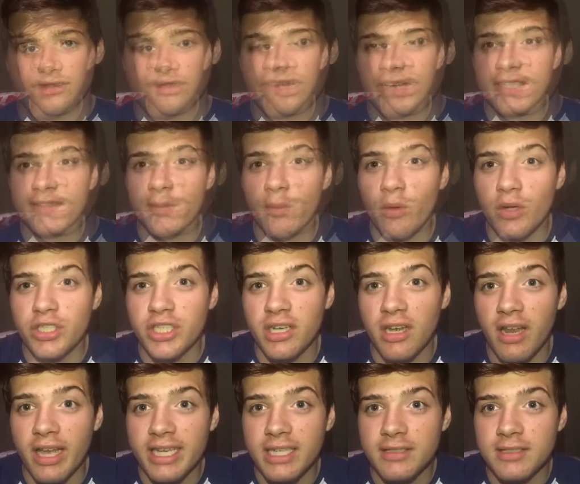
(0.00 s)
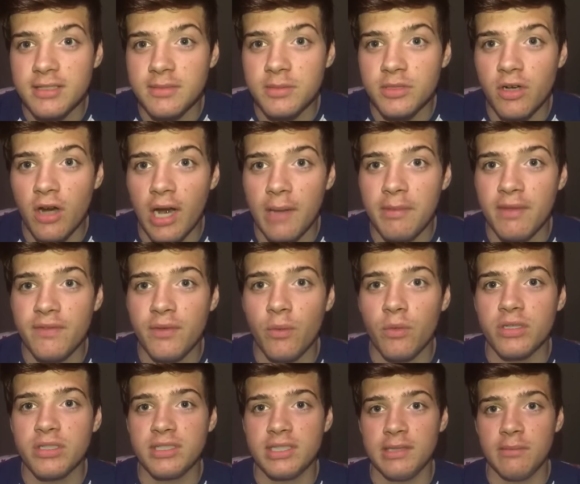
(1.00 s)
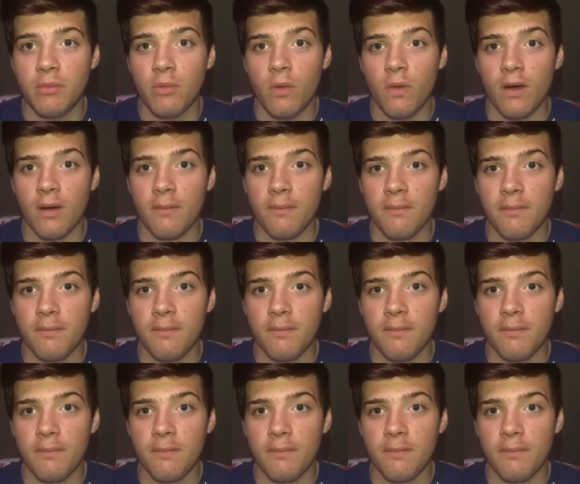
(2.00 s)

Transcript: Thanks for watching, like and subscribe if you want to see more.